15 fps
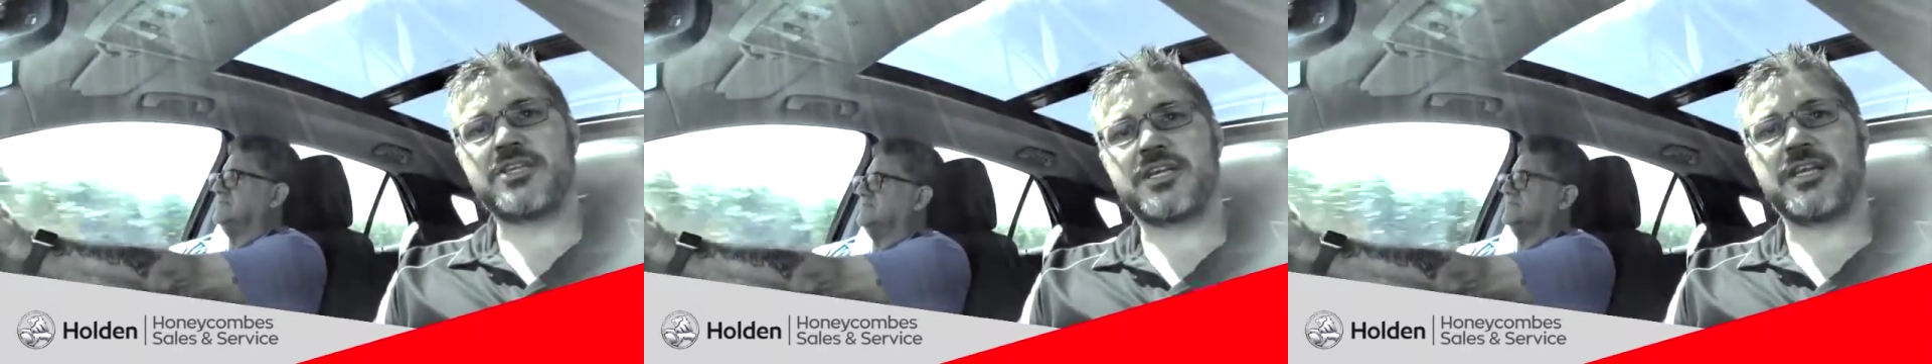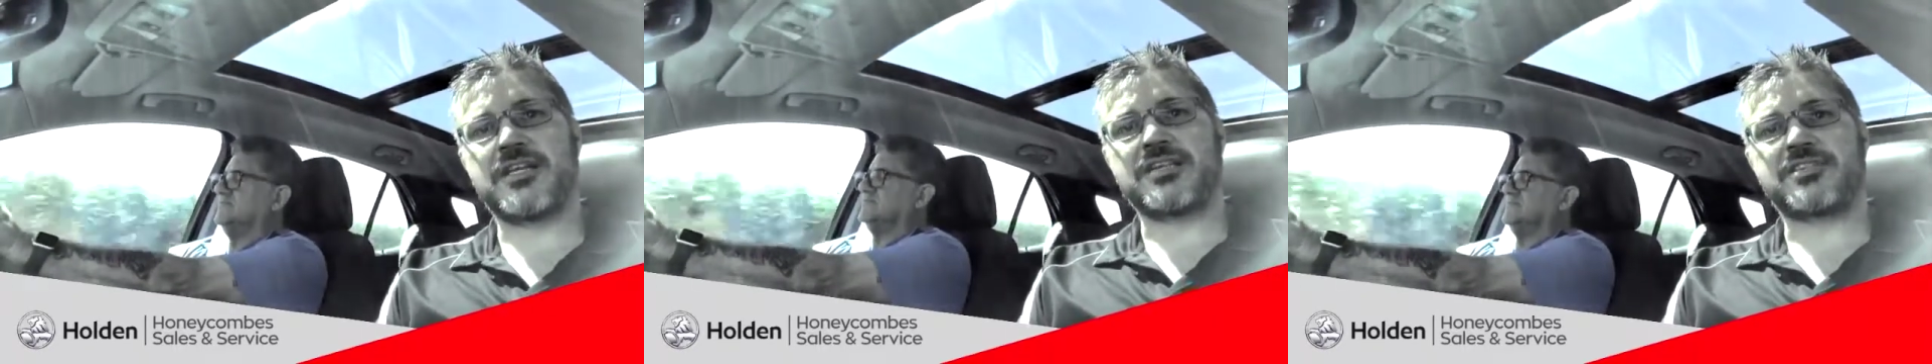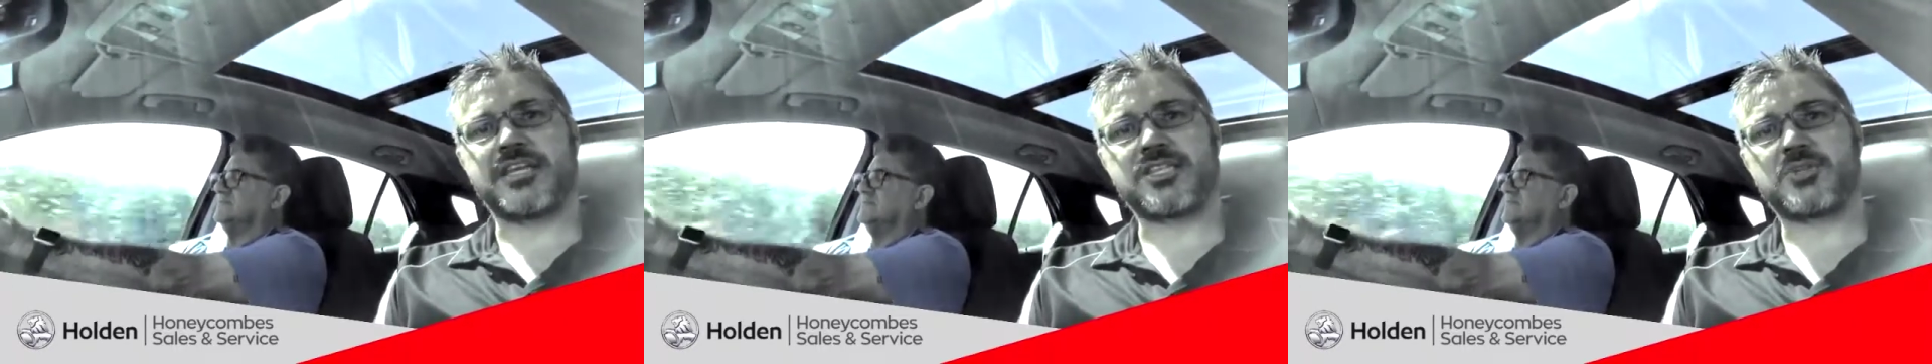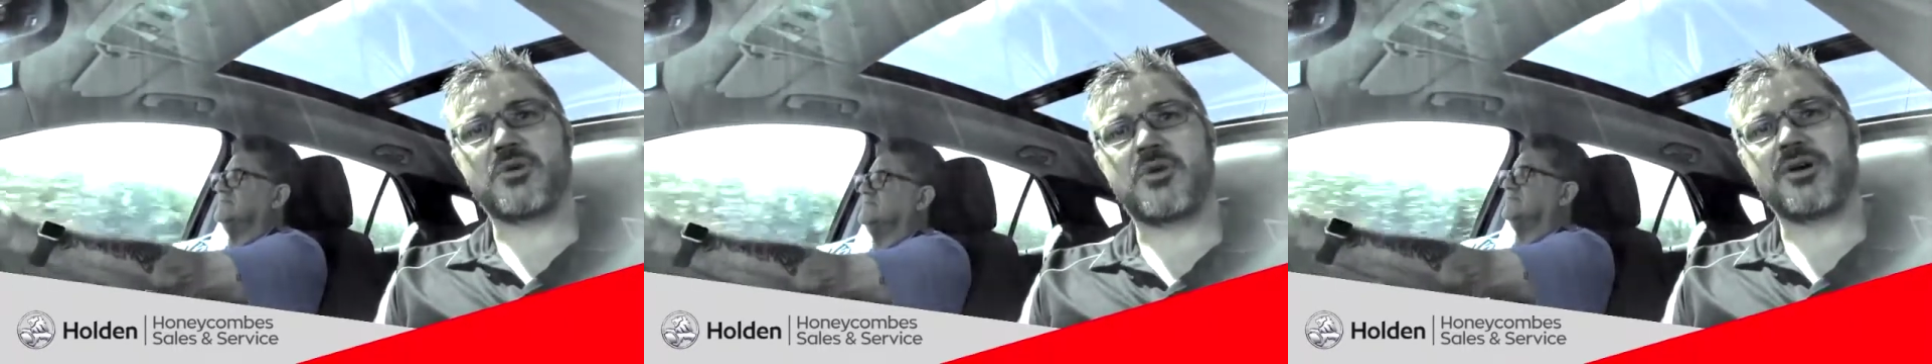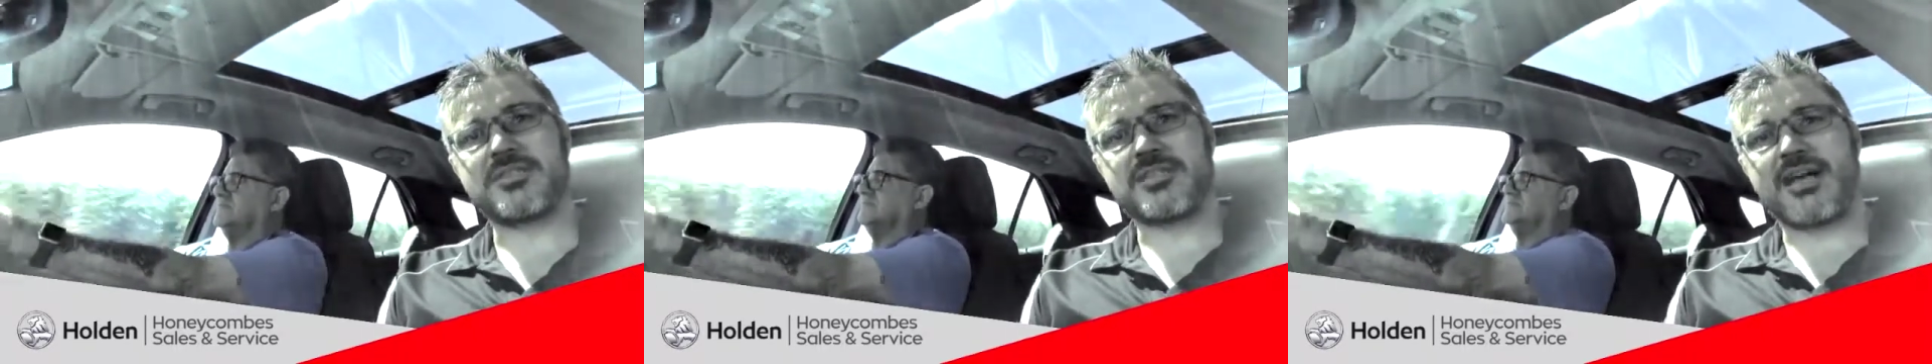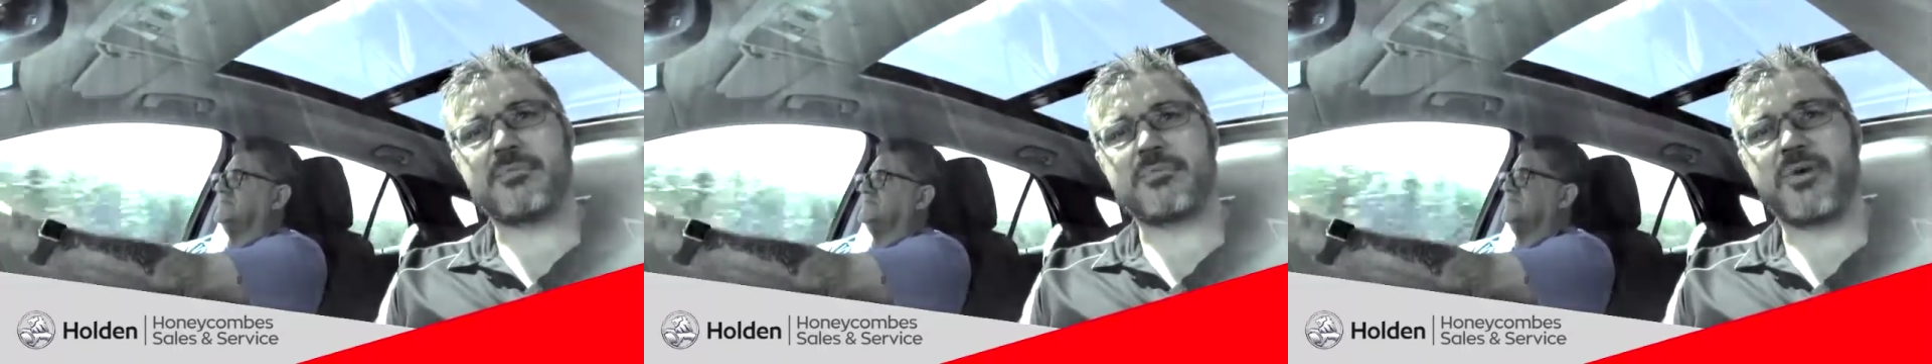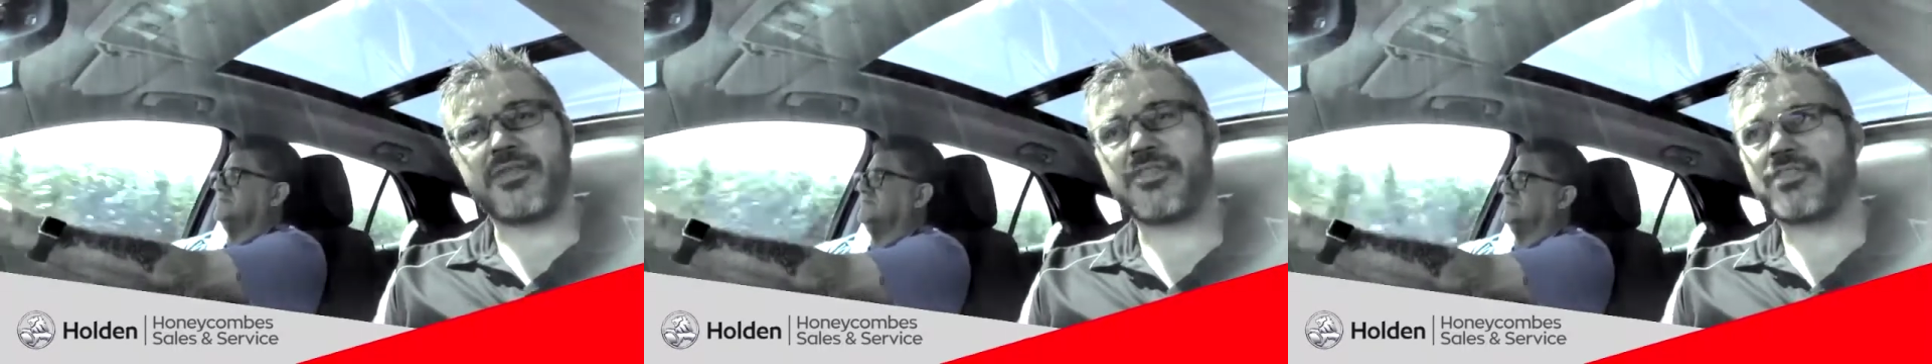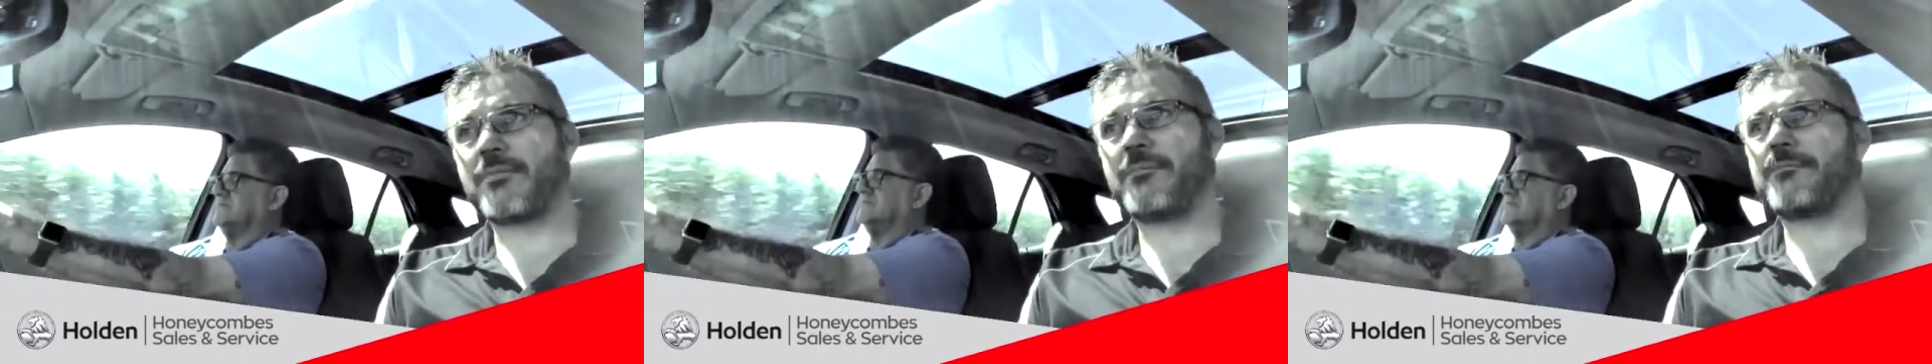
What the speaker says: you can accessorize it up with.